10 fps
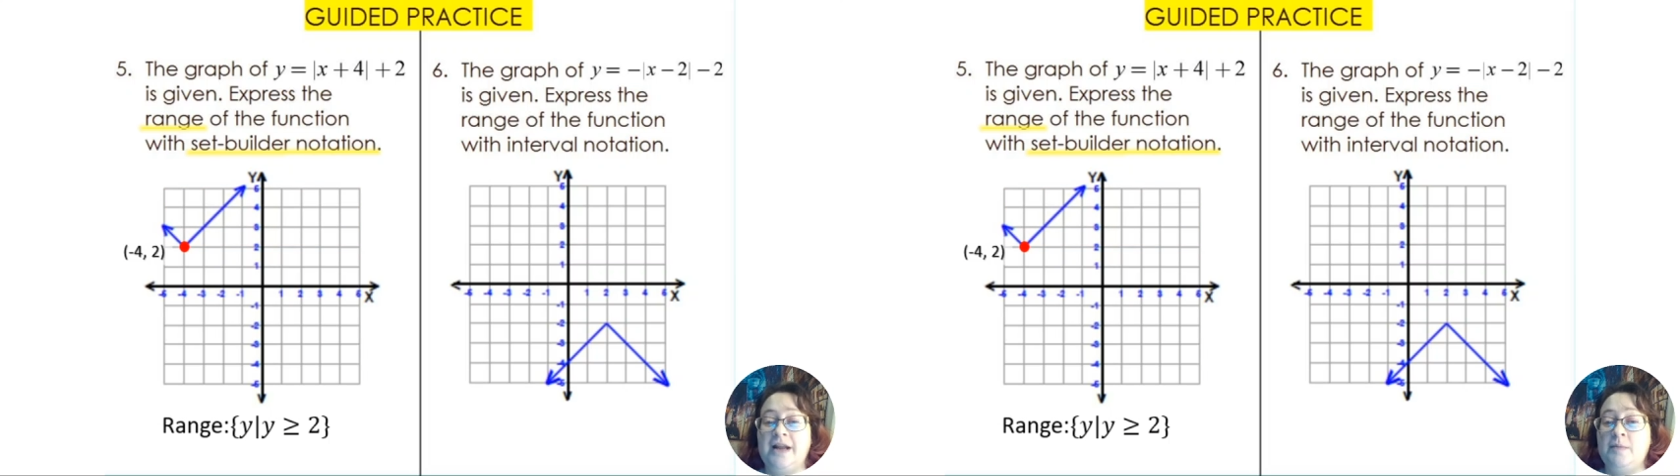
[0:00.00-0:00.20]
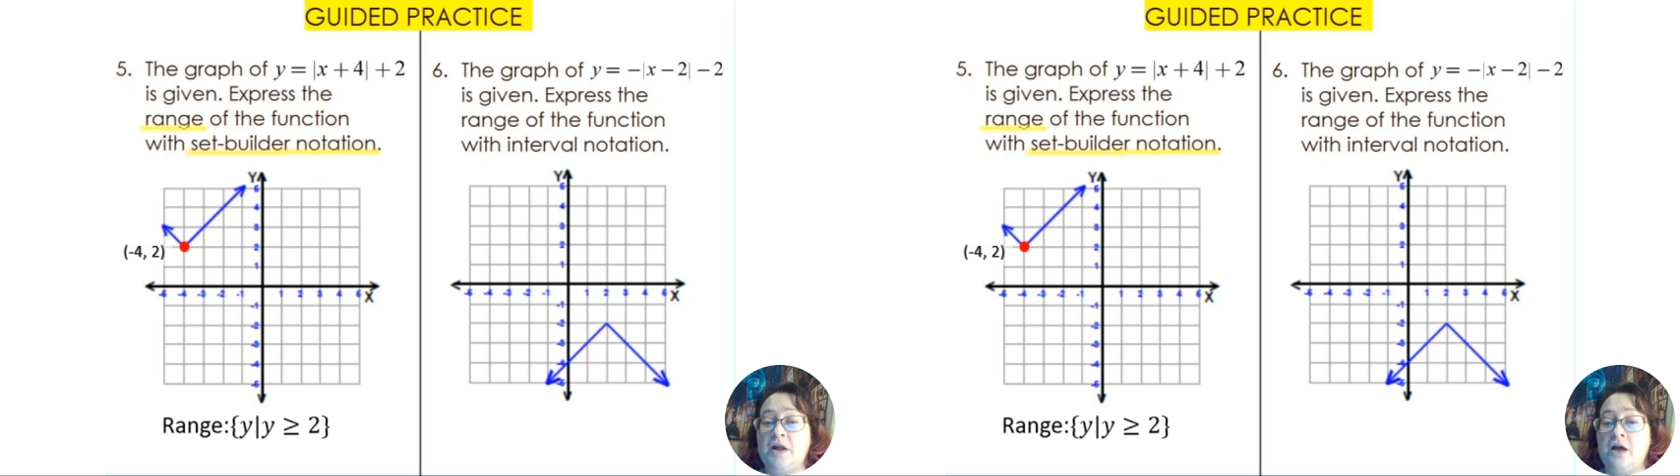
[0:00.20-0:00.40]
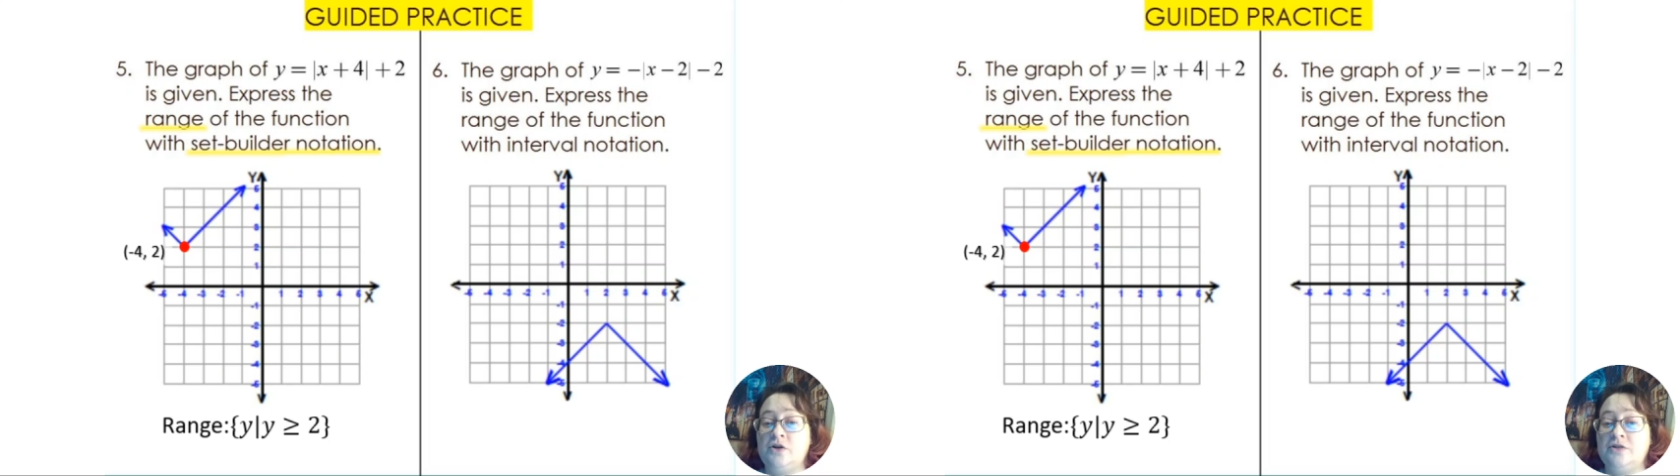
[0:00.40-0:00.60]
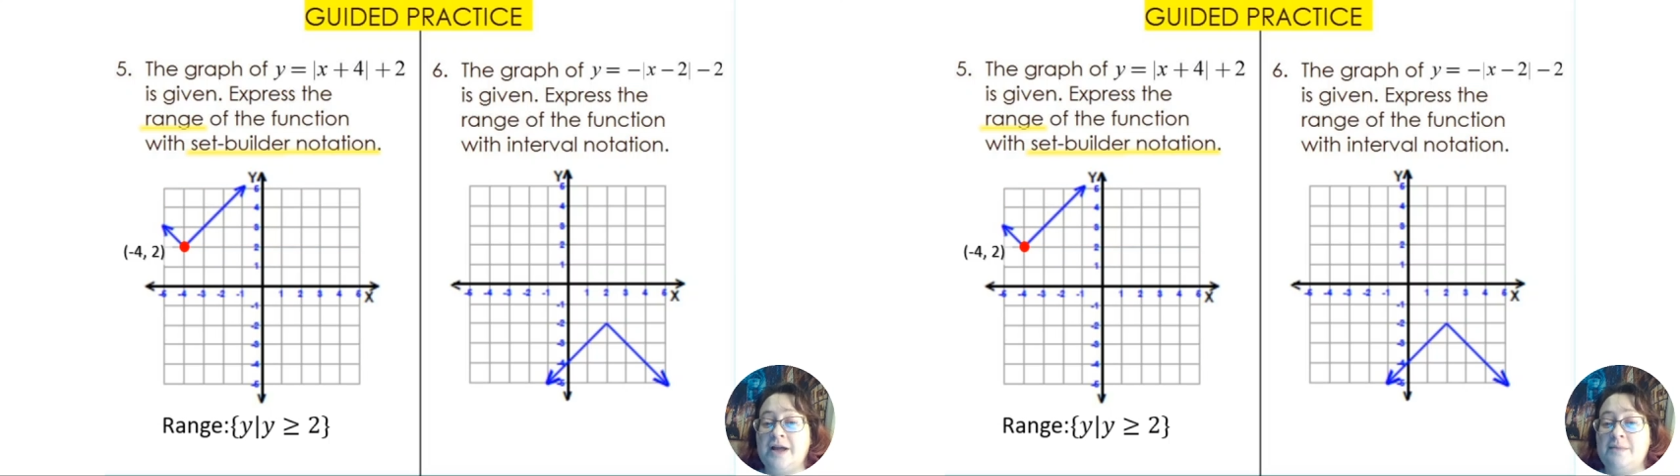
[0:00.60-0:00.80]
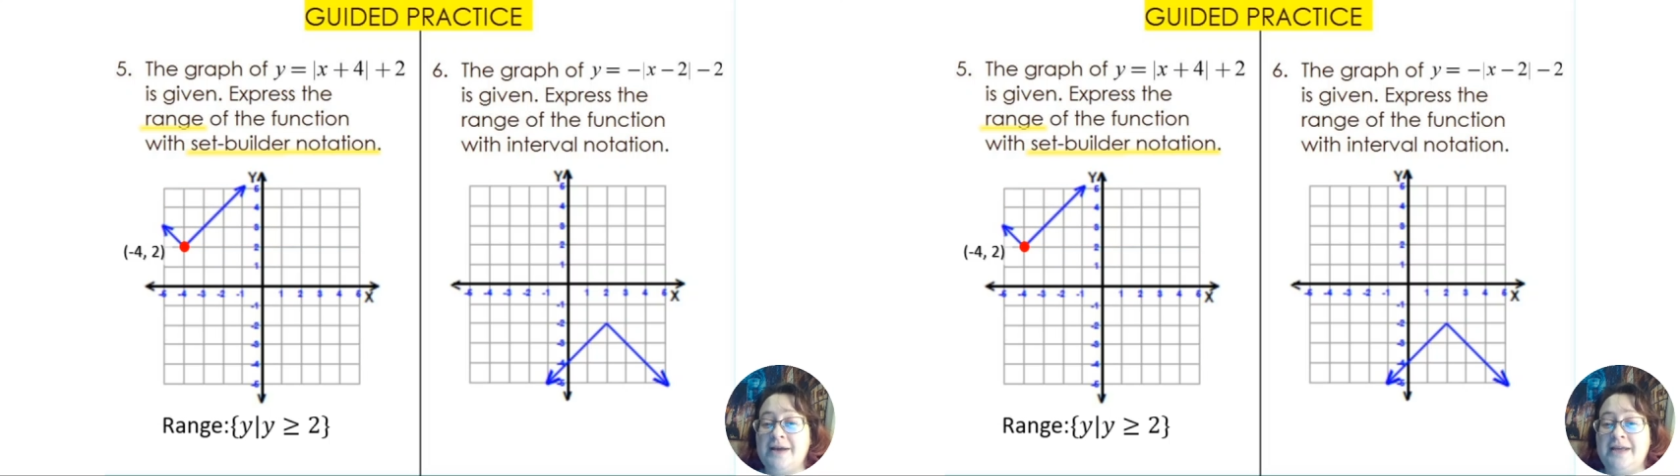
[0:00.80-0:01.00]
I'm going to
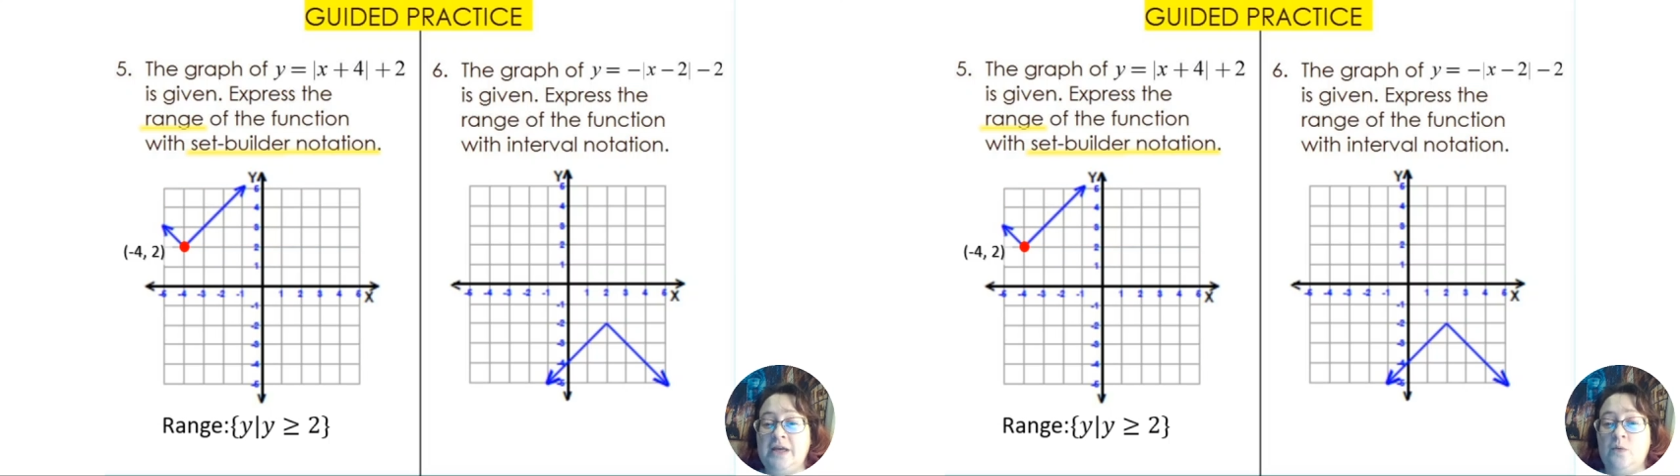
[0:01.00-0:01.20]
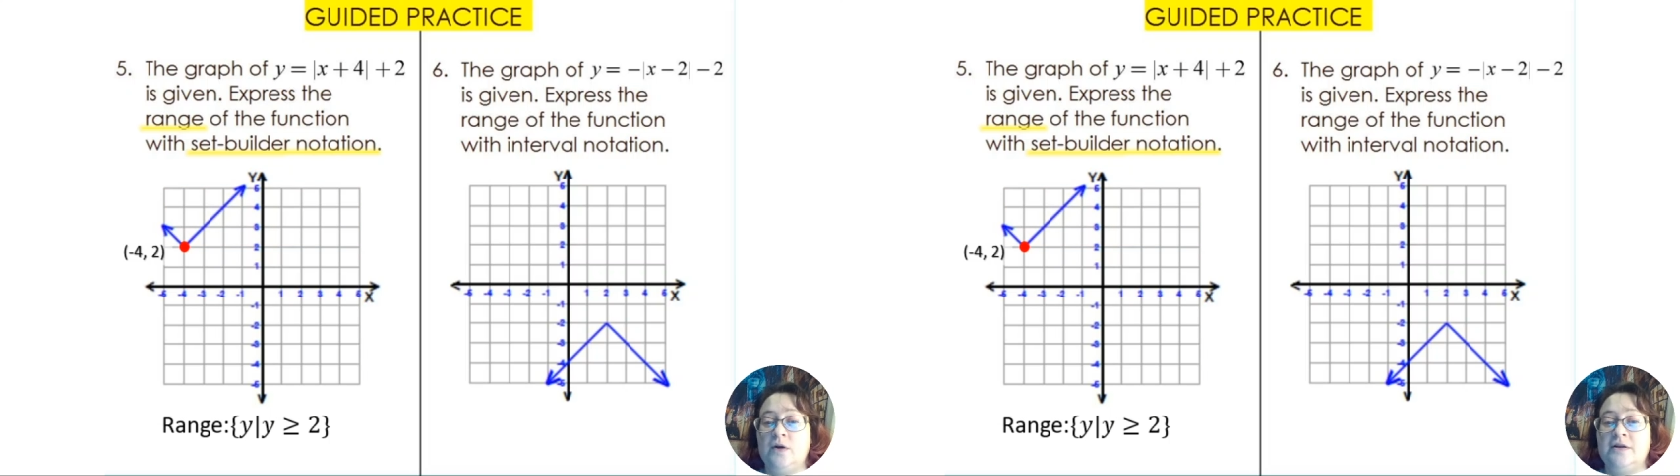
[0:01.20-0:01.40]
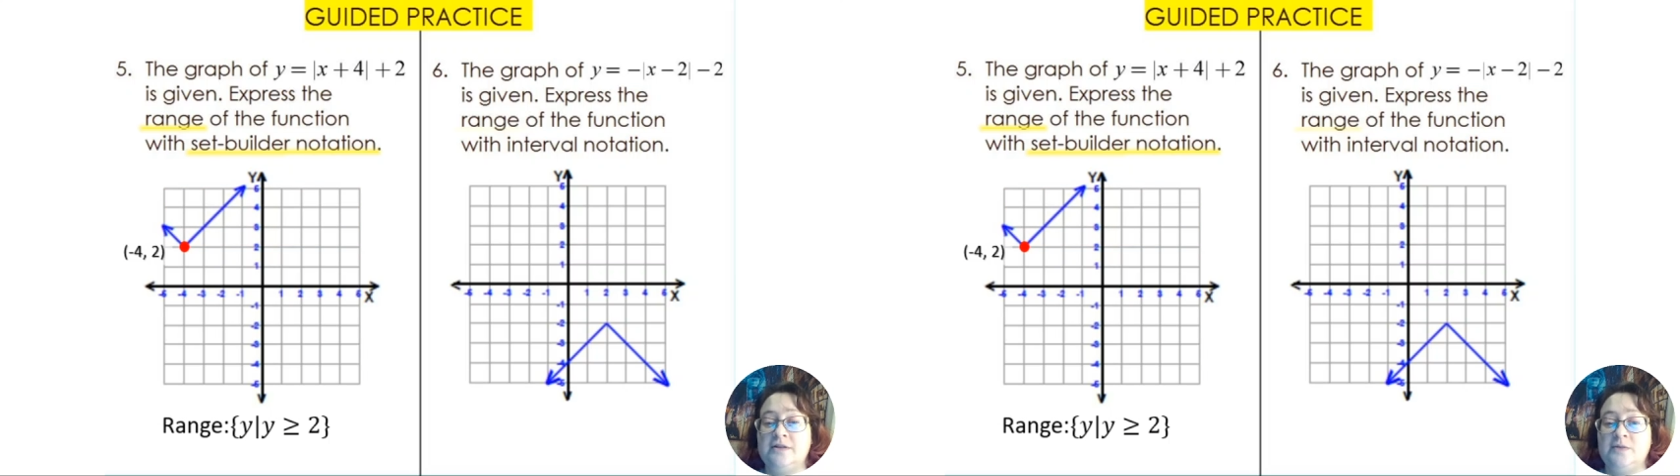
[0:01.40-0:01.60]
underline my keywords.